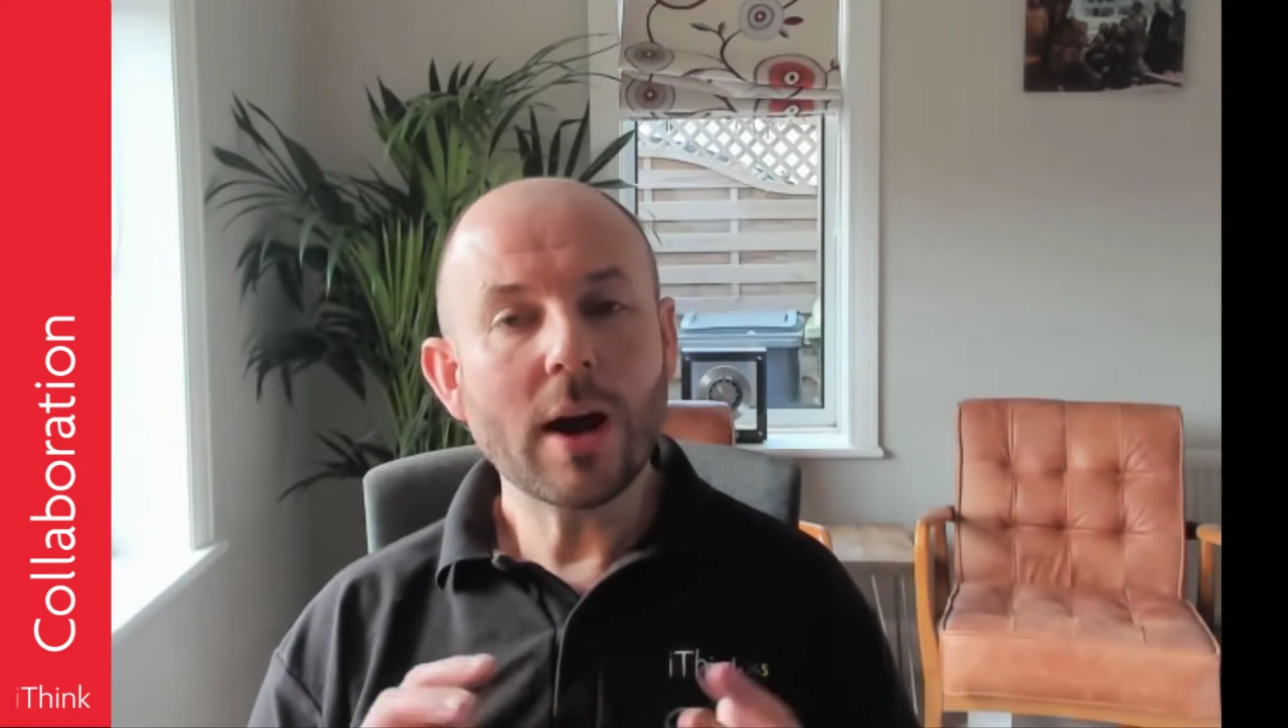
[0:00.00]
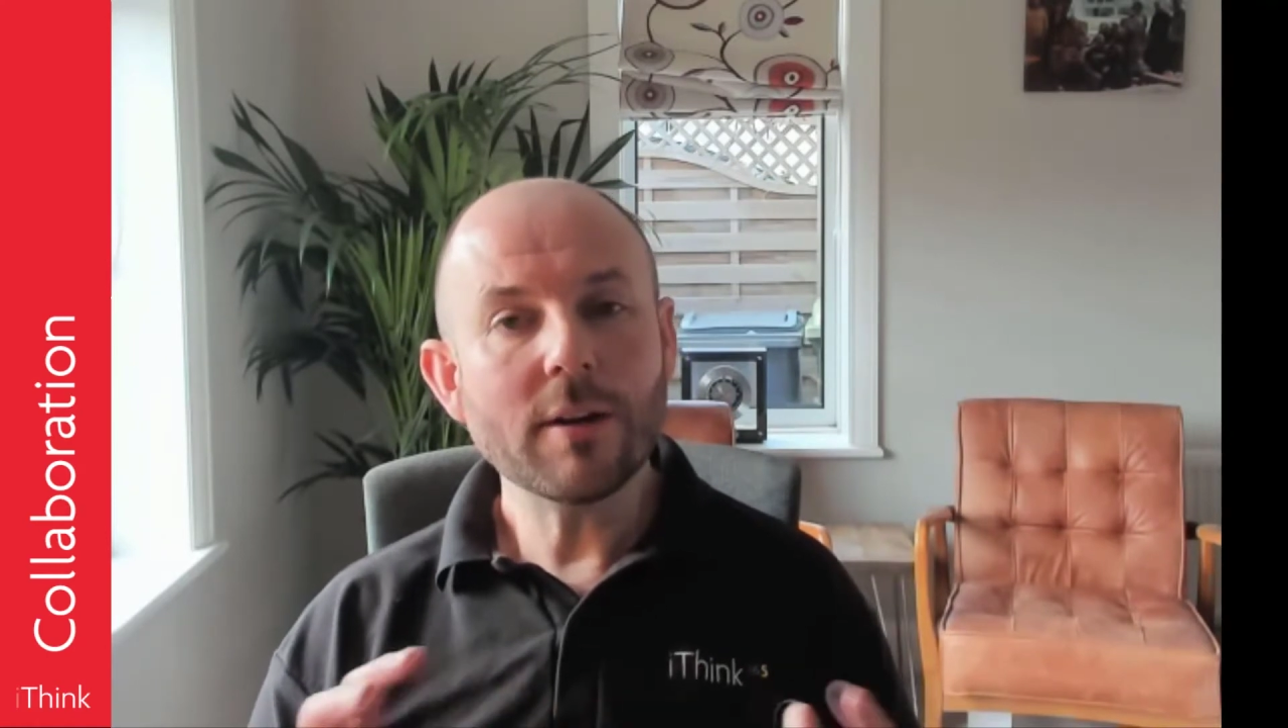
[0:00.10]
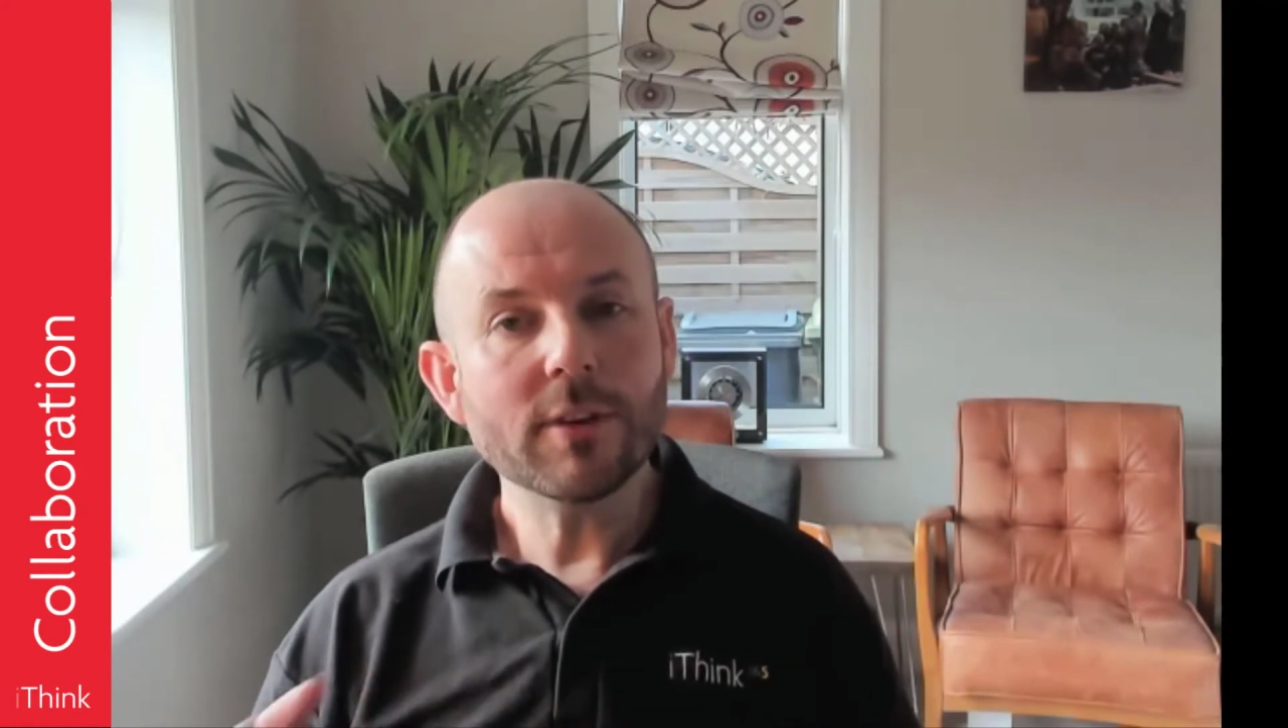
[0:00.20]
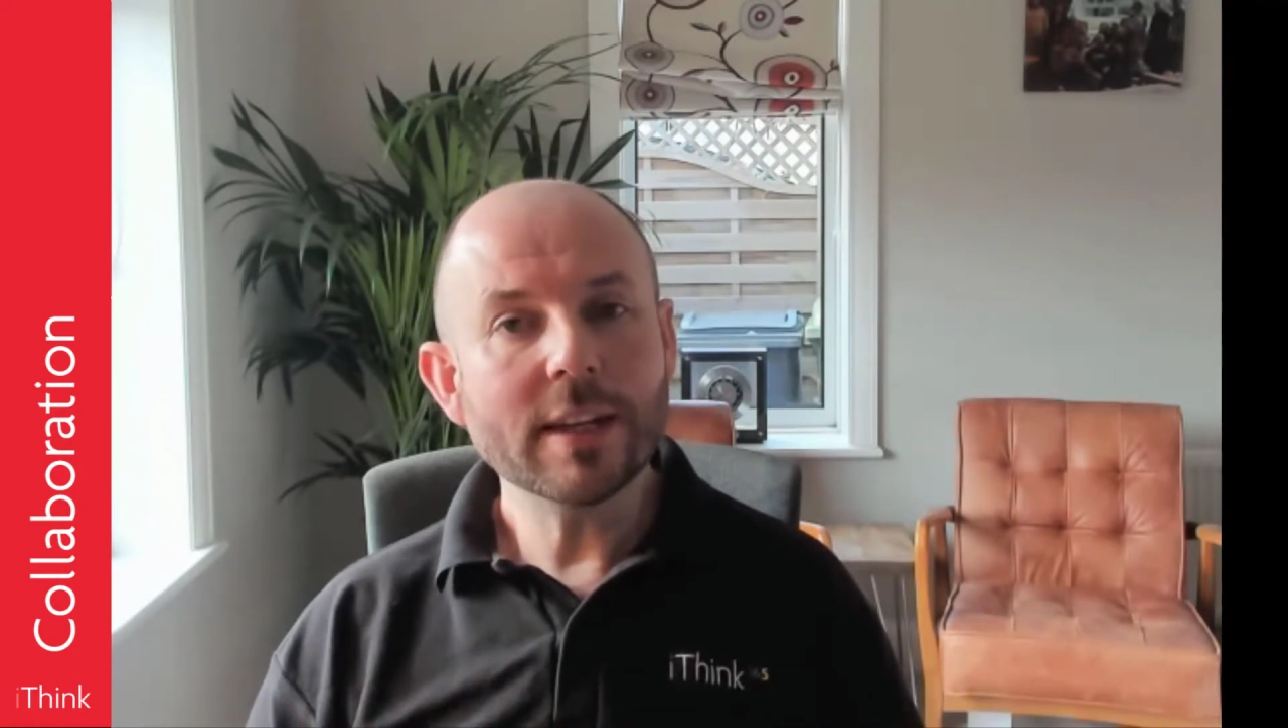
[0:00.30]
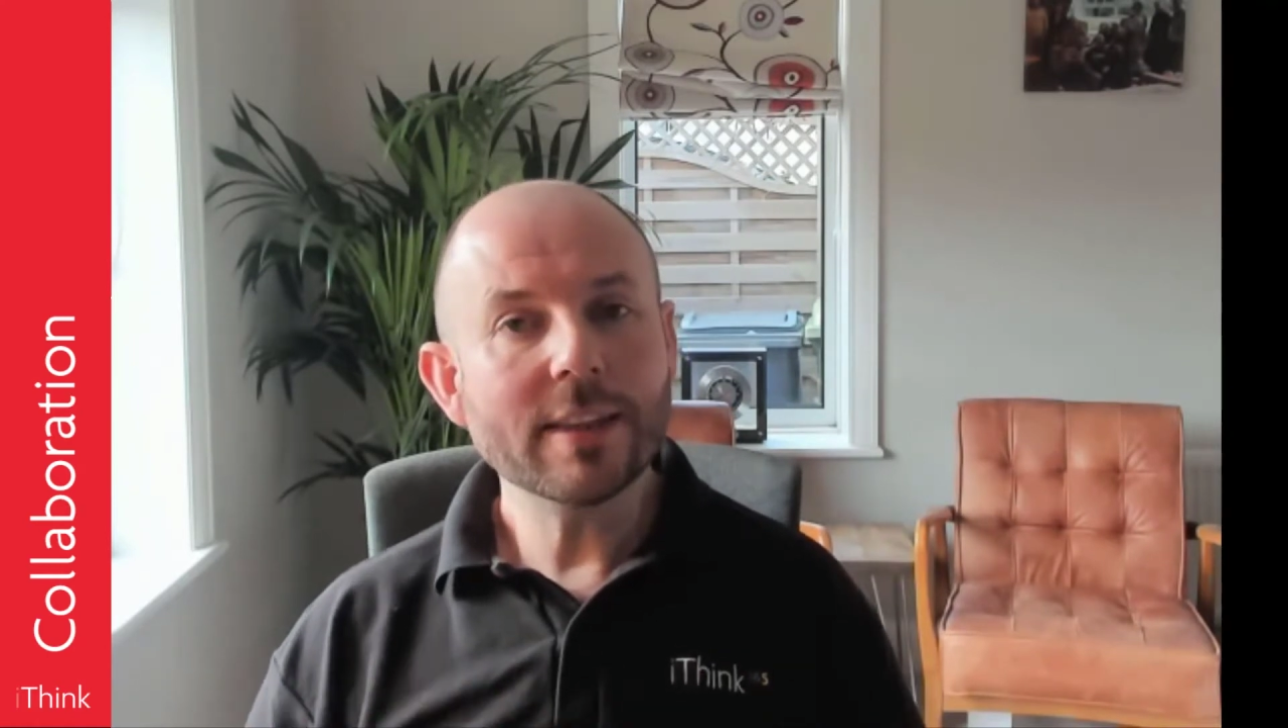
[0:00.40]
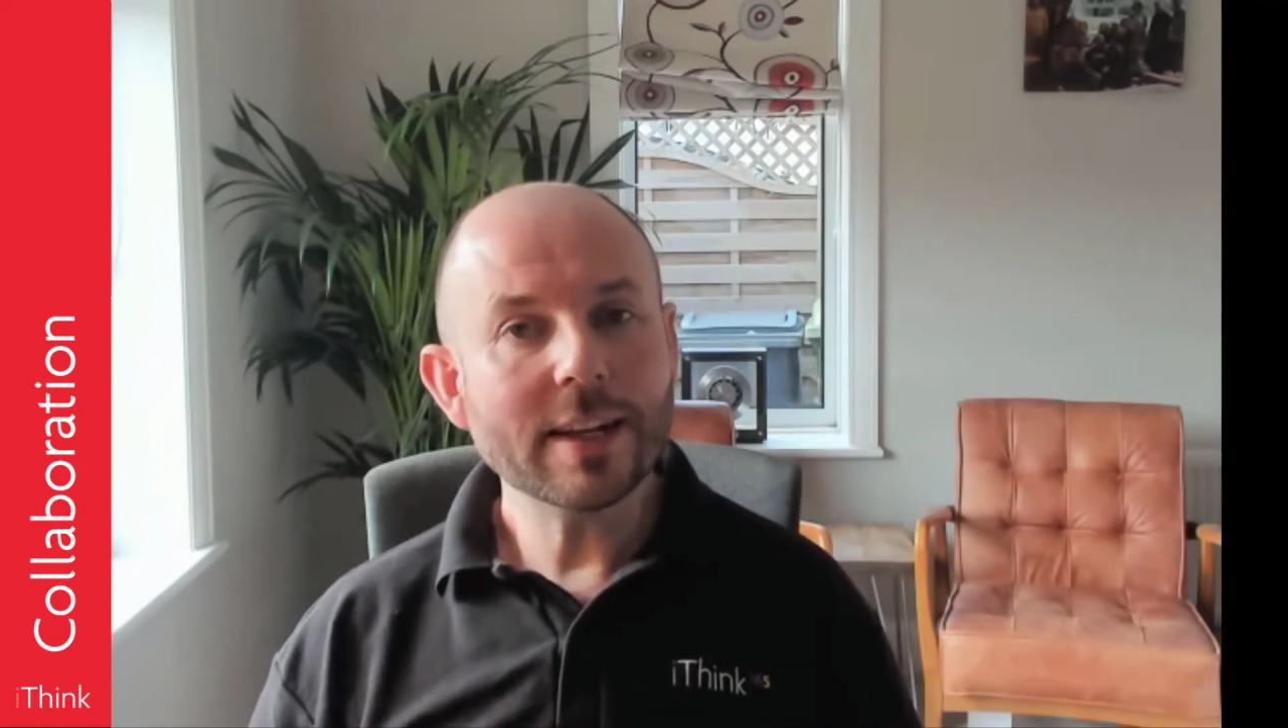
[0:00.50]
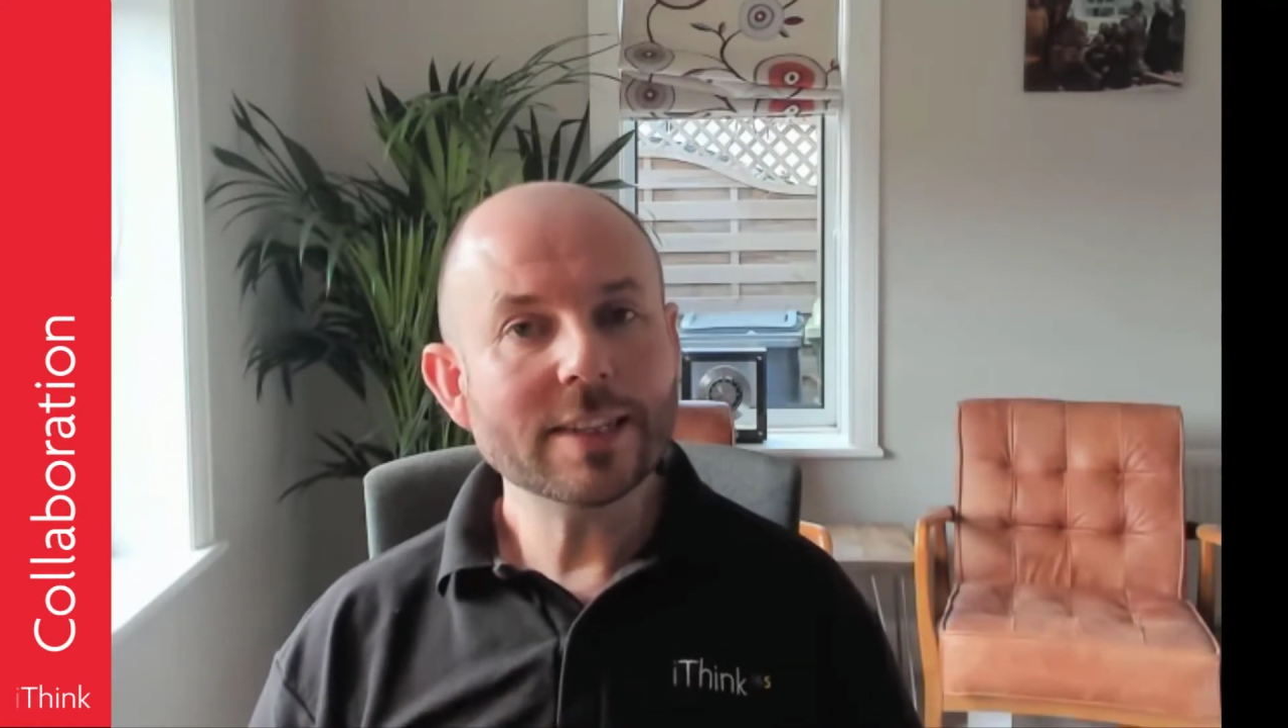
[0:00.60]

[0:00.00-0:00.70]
that you're having